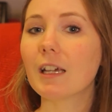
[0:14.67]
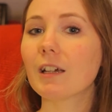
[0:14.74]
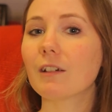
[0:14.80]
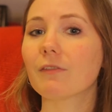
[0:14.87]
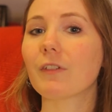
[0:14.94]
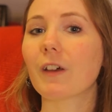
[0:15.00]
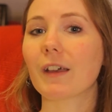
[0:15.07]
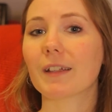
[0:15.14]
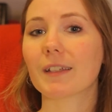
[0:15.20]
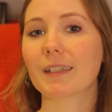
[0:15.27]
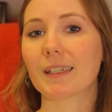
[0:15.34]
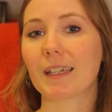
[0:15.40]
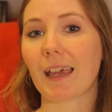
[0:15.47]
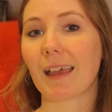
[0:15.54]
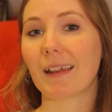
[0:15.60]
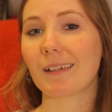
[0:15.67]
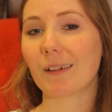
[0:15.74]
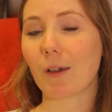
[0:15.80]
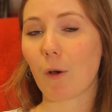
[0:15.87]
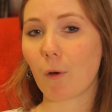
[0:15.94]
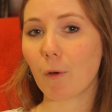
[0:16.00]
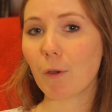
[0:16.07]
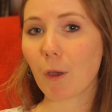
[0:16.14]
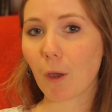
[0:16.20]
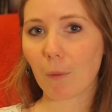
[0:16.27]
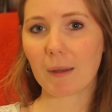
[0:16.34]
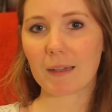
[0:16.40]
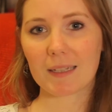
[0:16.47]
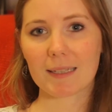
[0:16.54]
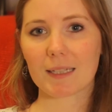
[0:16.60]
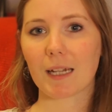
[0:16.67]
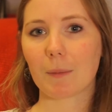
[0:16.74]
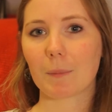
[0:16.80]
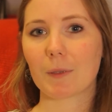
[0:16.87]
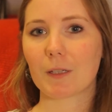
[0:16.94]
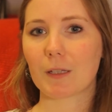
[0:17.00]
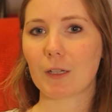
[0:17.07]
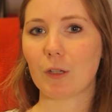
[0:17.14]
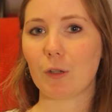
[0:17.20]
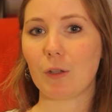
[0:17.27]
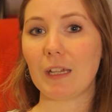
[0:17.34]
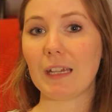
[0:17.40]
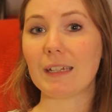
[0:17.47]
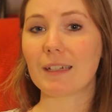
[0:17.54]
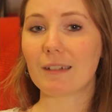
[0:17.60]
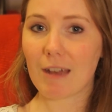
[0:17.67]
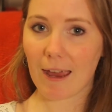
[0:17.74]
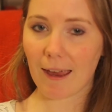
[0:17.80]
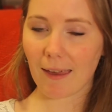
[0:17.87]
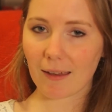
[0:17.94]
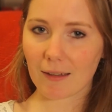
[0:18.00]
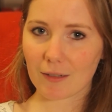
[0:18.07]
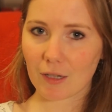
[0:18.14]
first and ongoing steps you need to take